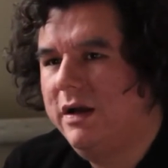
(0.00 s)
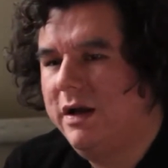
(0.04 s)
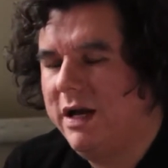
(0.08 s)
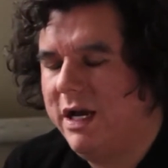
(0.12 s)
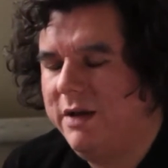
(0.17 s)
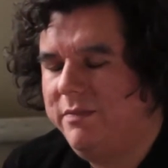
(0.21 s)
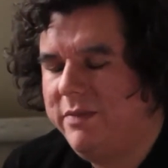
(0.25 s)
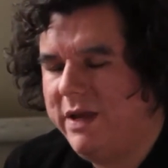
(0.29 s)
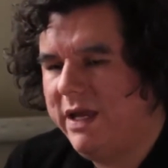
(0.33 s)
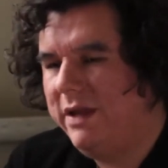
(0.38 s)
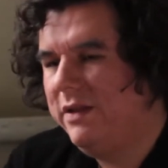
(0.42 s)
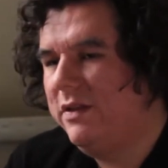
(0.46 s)
I
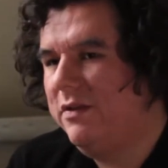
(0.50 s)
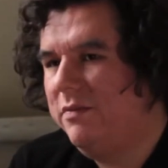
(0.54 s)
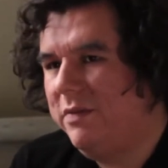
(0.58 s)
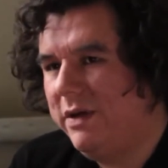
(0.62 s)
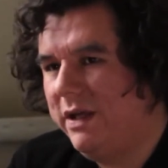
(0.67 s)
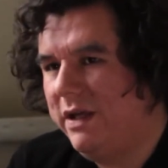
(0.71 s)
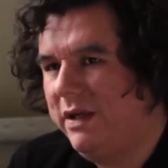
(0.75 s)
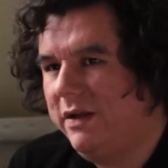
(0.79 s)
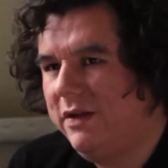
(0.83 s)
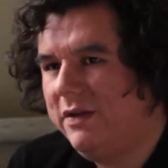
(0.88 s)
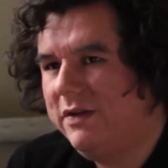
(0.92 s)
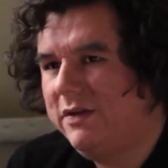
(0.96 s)
paint the
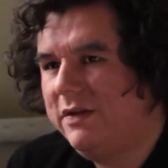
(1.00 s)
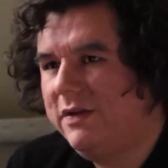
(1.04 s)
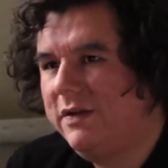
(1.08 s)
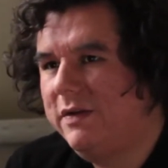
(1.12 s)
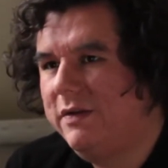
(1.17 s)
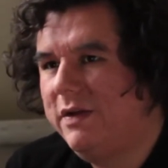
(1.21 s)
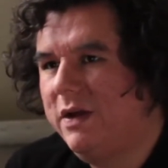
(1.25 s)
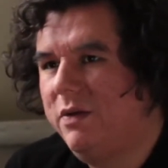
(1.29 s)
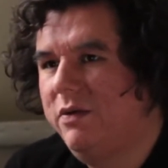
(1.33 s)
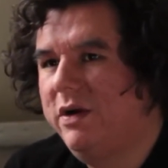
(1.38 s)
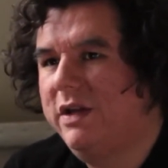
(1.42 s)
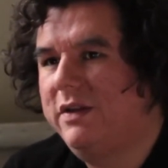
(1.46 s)
piece,
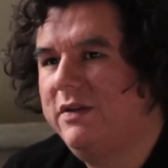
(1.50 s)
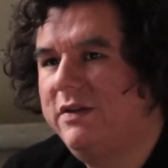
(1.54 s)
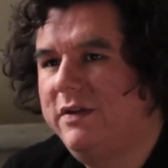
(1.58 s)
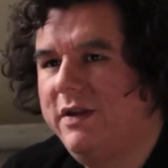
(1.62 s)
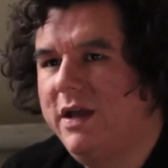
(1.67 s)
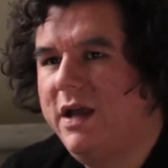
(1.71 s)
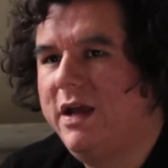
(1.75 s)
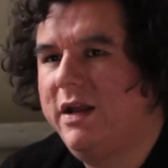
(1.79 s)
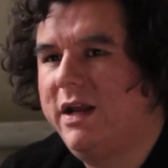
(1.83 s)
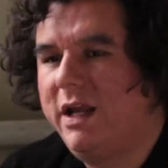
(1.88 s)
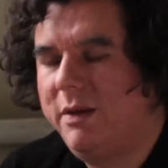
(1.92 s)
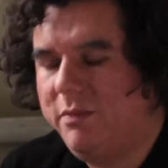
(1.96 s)
and when it's
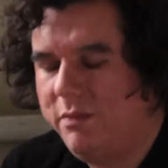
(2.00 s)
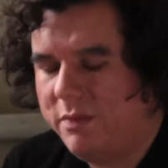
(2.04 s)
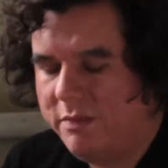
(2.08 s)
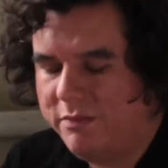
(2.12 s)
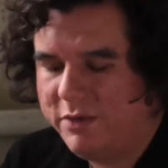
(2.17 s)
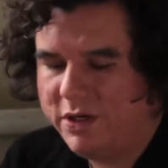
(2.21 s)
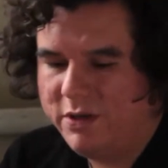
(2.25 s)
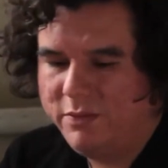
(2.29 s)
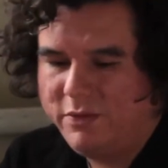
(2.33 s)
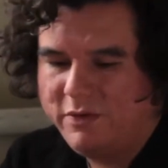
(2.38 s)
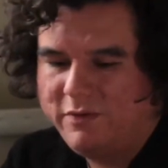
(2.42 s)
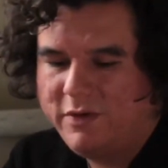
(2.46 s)
done, I'm
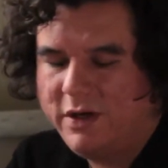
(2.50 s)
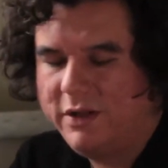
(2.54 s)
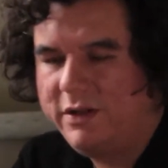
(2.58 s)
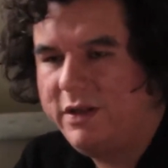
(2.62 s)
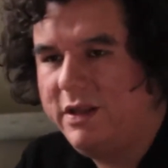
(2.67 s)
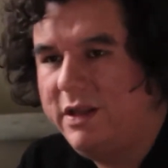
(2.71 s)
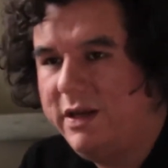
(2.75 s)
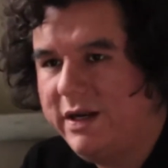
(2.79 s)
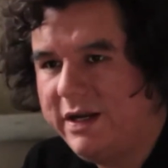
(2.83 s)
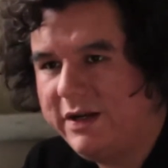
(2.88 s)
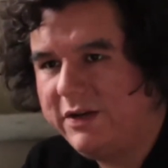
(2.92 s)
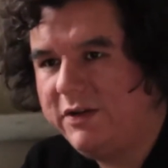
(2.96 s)
gonna move on to
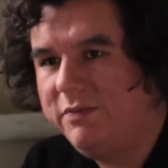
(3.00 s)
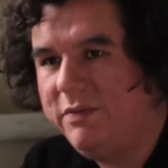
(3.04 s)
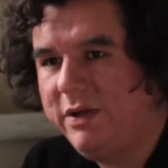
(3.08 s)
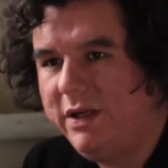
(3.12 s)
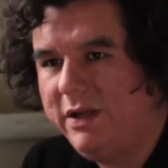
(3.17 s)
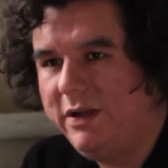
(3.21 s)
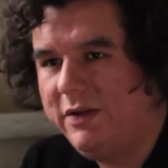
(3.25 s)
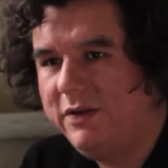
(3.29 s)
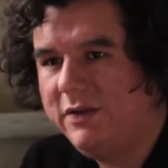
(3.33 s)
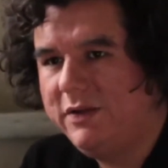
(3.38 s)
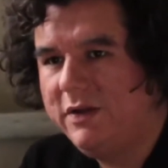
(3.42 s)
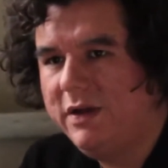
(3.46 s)
the next
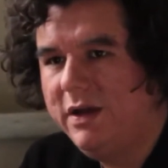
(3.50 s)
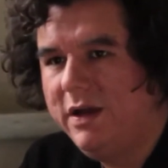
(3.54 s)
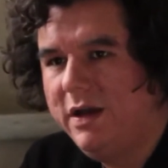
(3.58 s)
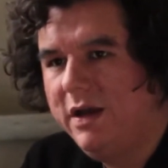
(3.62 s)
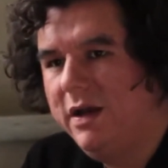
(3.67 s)
piece.